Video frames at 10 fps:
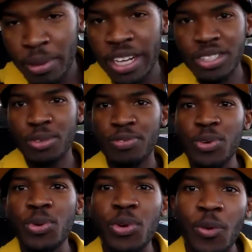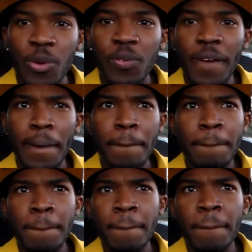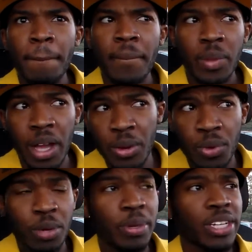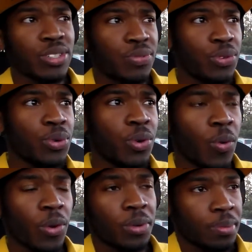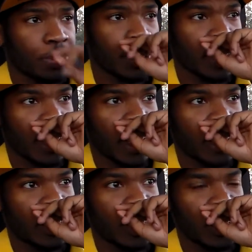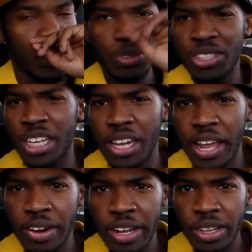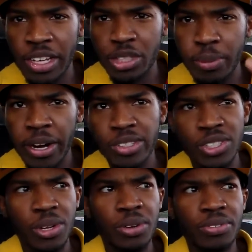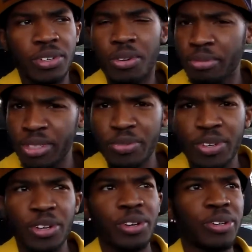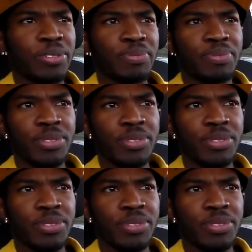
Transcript: past the food court, right? I had walked past the food court, and she was sitting down at lunch by herself, you know, different girl.